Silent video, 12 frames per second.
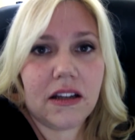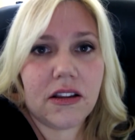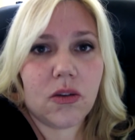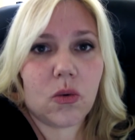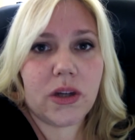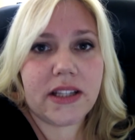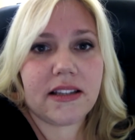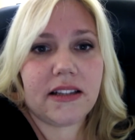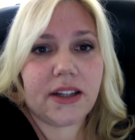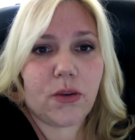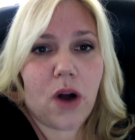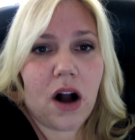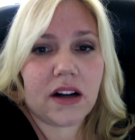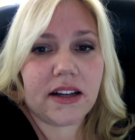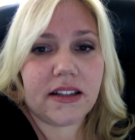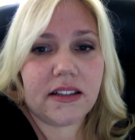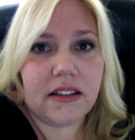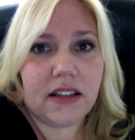the whistling
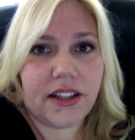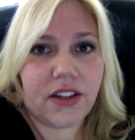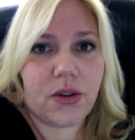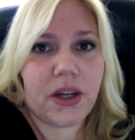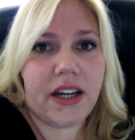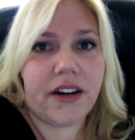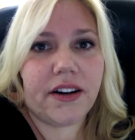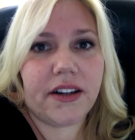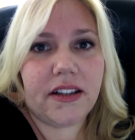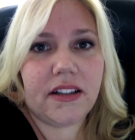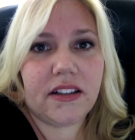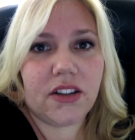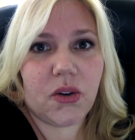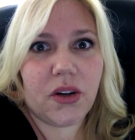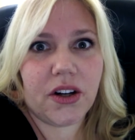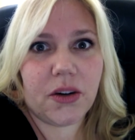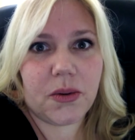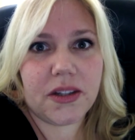rocket. Like you hear it. You
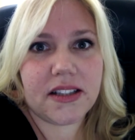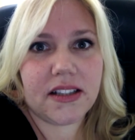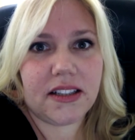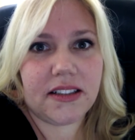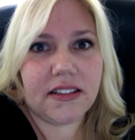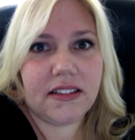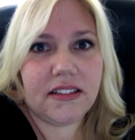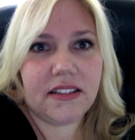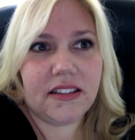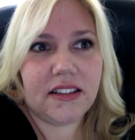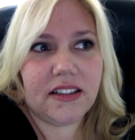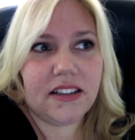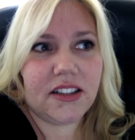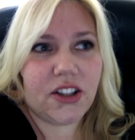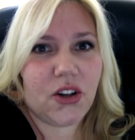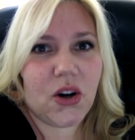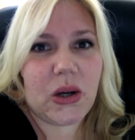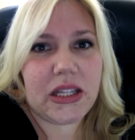hear it whistling.
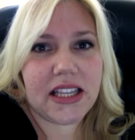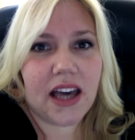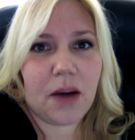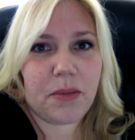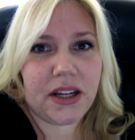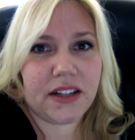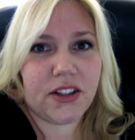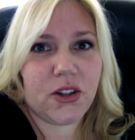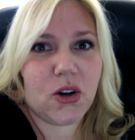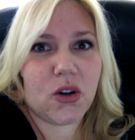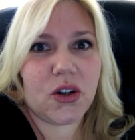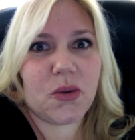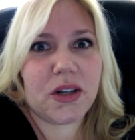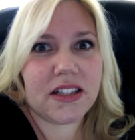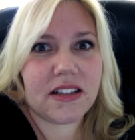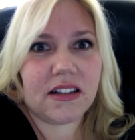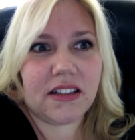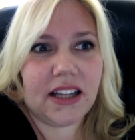You know it's coming. You don't know when it's
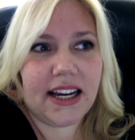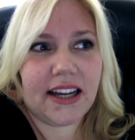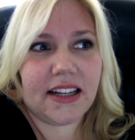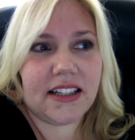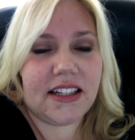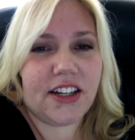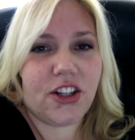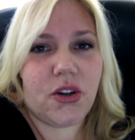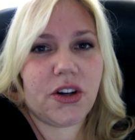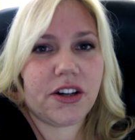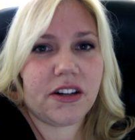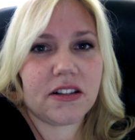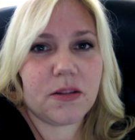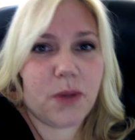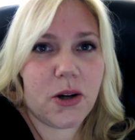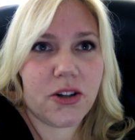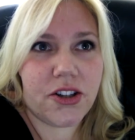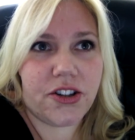going to land. And then you hear an
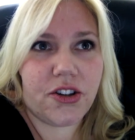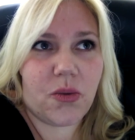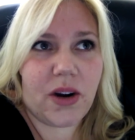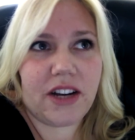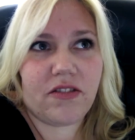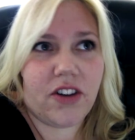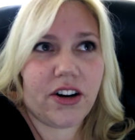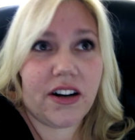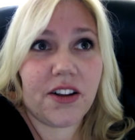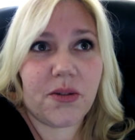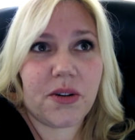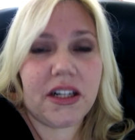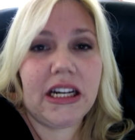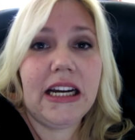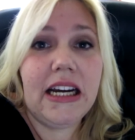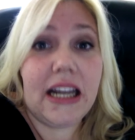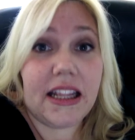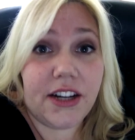explosion and you're waiting for another one.
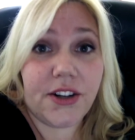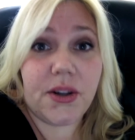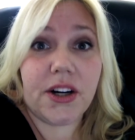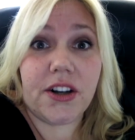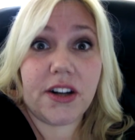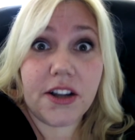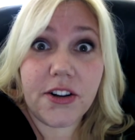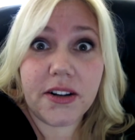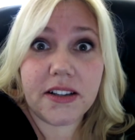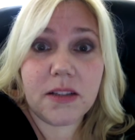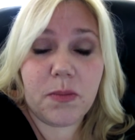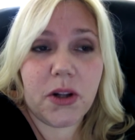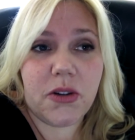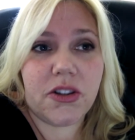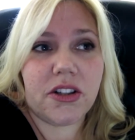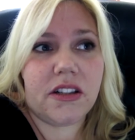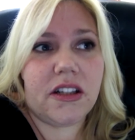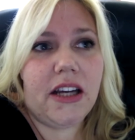And then you hear another
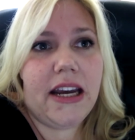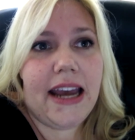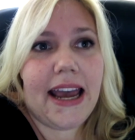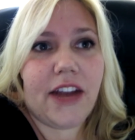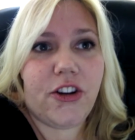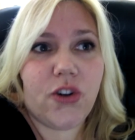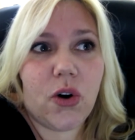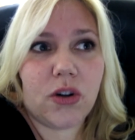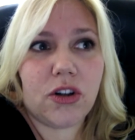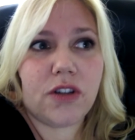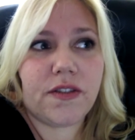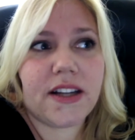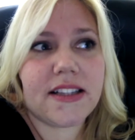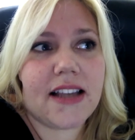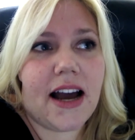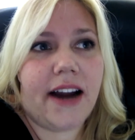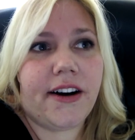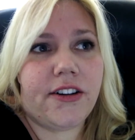explosion. And you don't know if that's
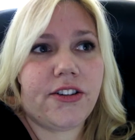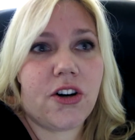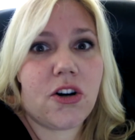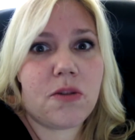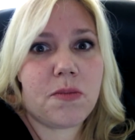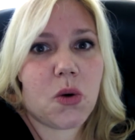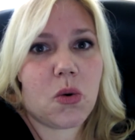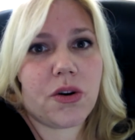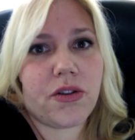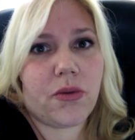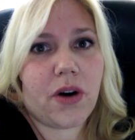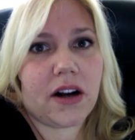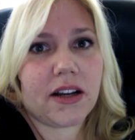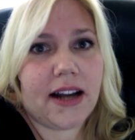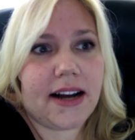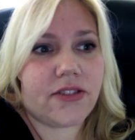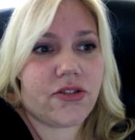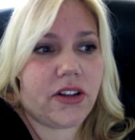the Iron Dome or the rocket
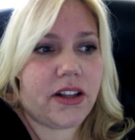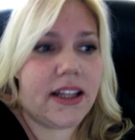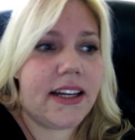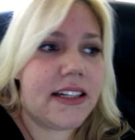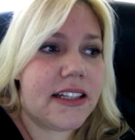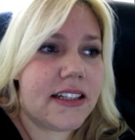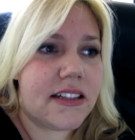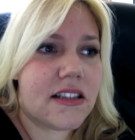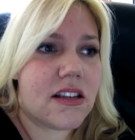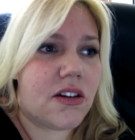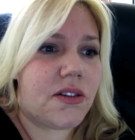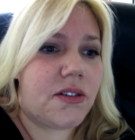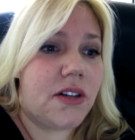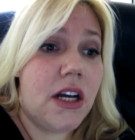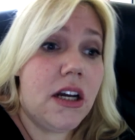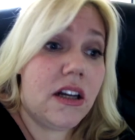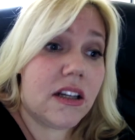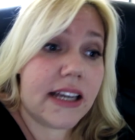actually landing. So
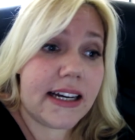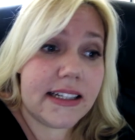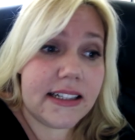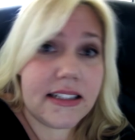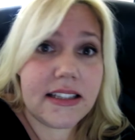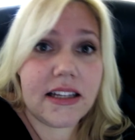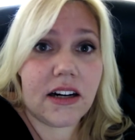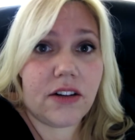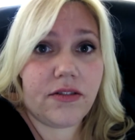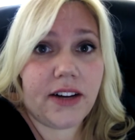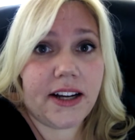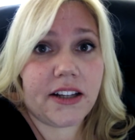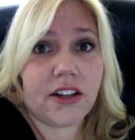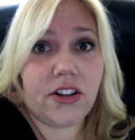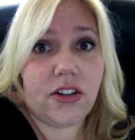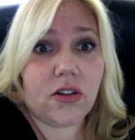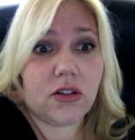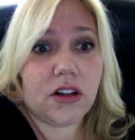yeah, it is terrifying. And you
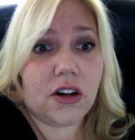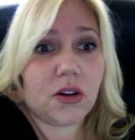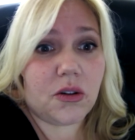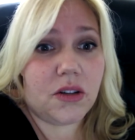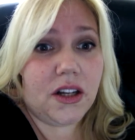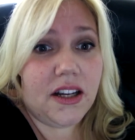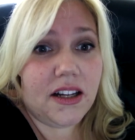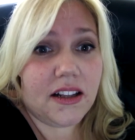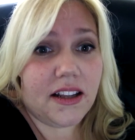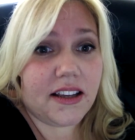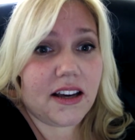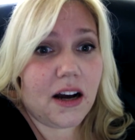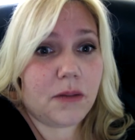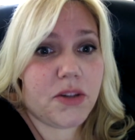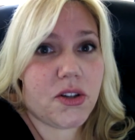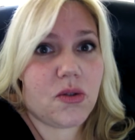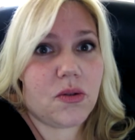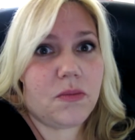don't know, like, I'm
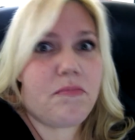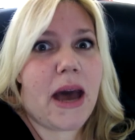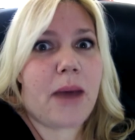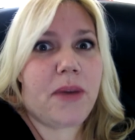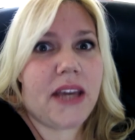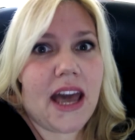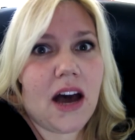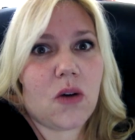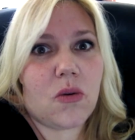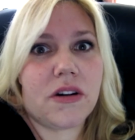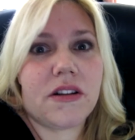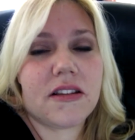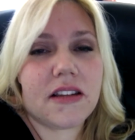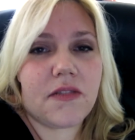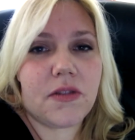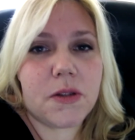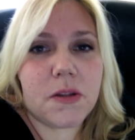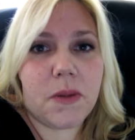just mapping out where the
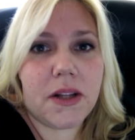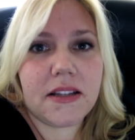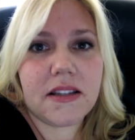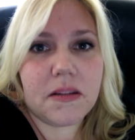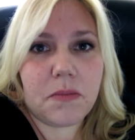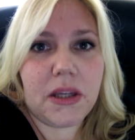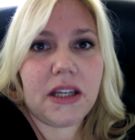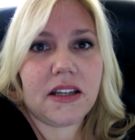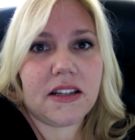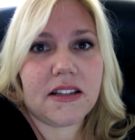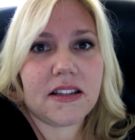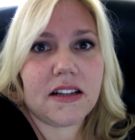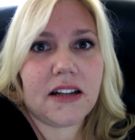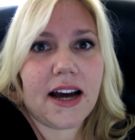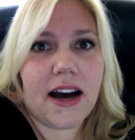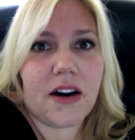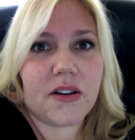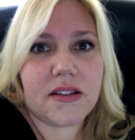safest place to be is in the
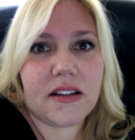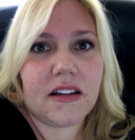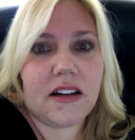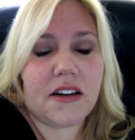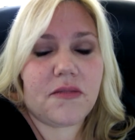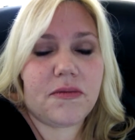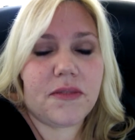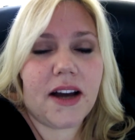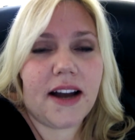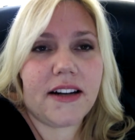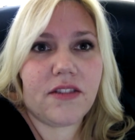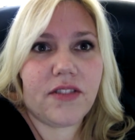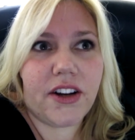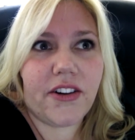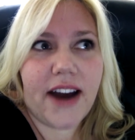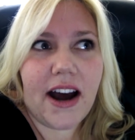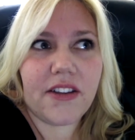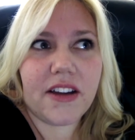house. And I've kind of figured
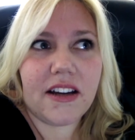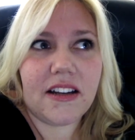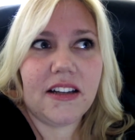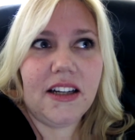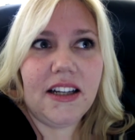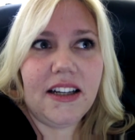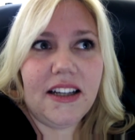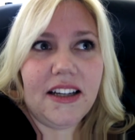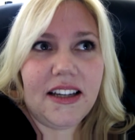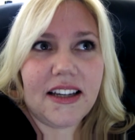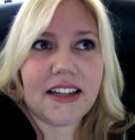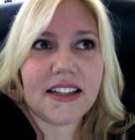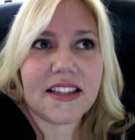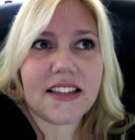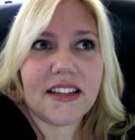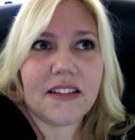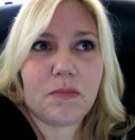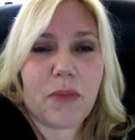out that it's
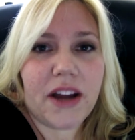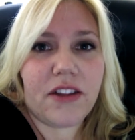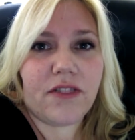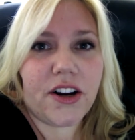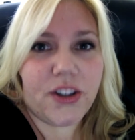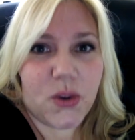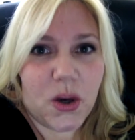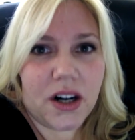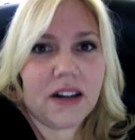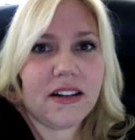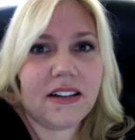by the front door